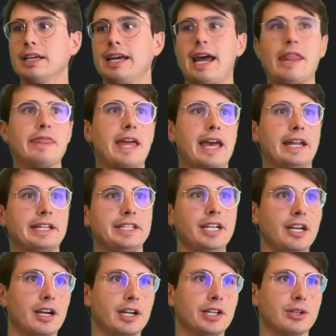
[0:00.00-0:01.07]
And then
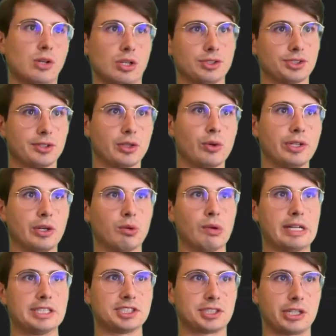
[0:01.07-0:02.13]
here, you're also going to
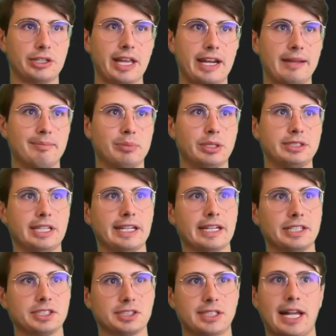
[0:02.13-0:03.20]
register that input
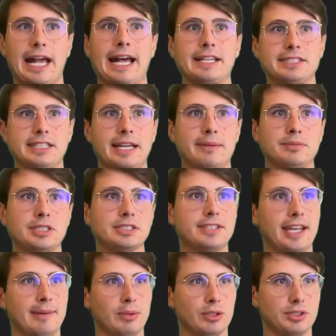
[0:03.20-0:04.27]
data just as an empty
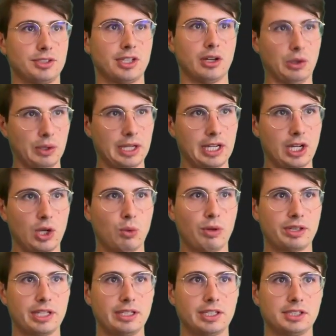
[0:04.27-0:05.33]
table. So
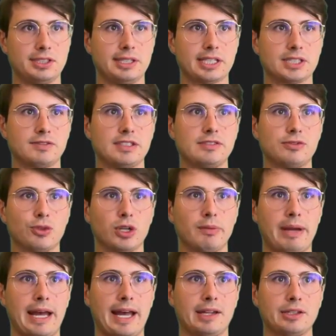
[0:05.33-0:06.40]
within the CSV
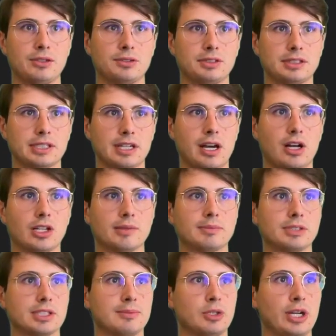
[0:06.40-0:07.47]
format using the column
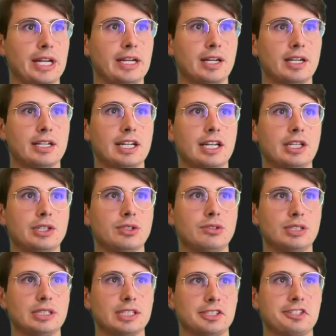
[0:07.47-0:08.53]
delimiter,
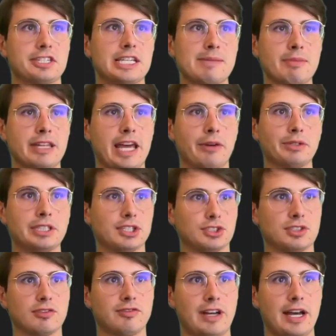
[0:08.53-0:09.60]
using the schema that we
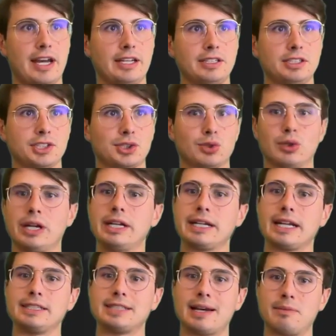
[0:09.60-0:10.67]
just defined, just creating
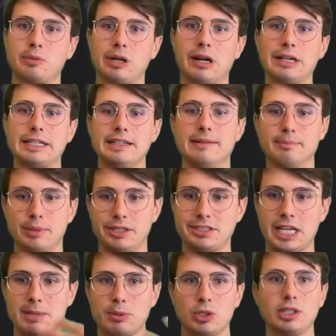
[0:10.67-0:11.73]
a temporary input
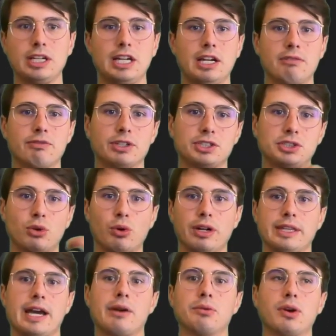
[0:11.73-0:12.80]
table for
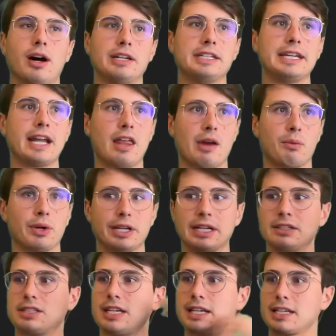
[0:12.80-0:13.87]
storing that raw data that we're
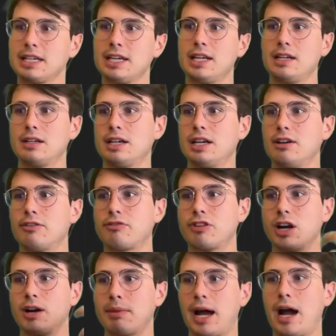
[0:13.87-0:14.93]
going to take in
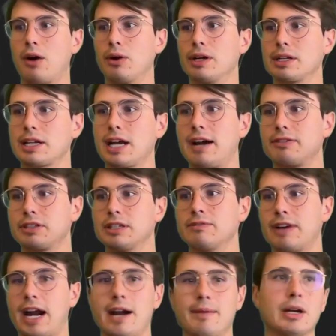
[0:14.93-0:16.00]
from our Kafka
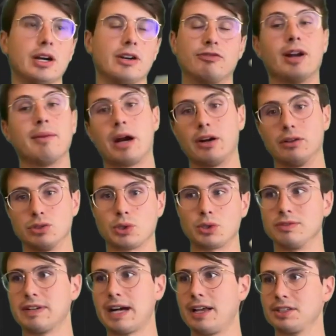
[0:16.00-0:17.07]
environment or from our
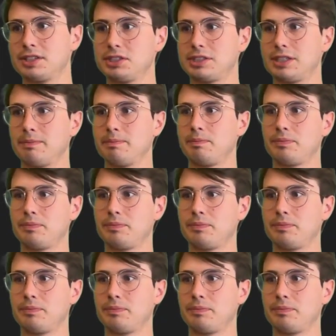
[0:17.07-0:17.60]
local file system.